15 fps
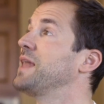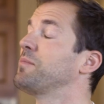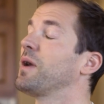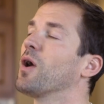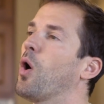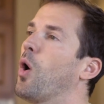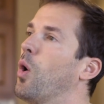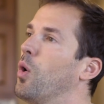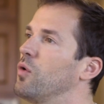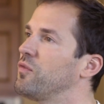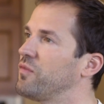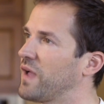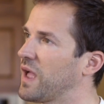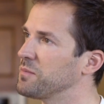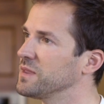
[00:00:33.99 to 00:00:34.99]
and my whole
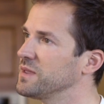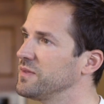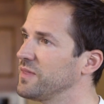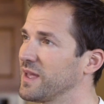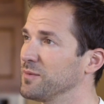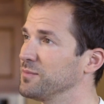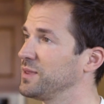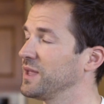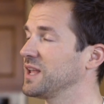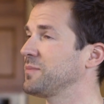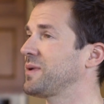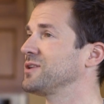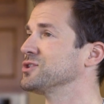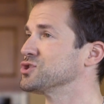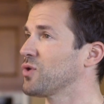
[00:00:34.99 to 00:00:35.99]
family, they complain
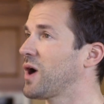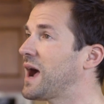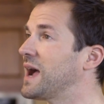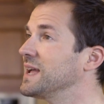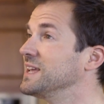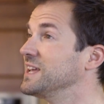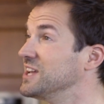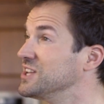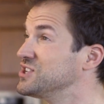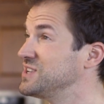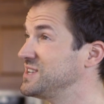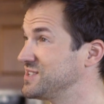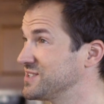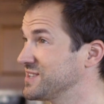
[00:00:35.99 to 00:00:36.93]
about dry, itchy